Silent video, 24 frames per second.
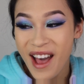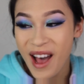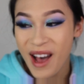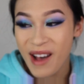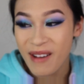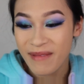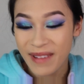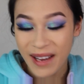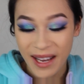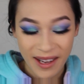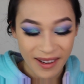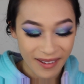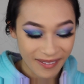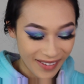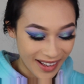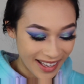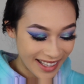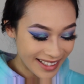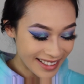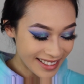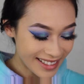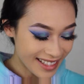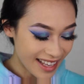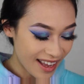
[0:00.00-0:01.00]
about
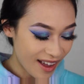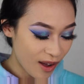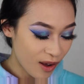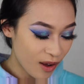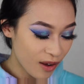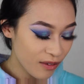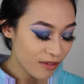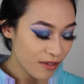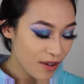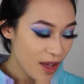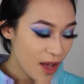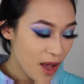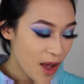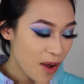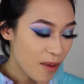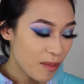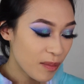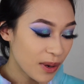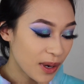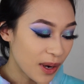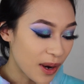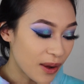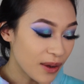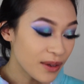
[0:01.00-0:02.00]
myself,
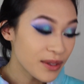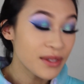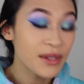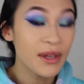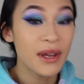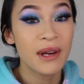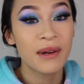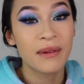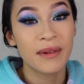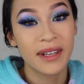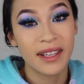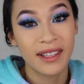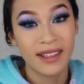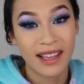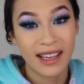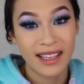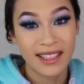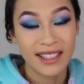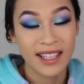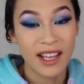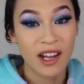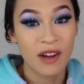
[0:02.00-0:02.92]
but also I realized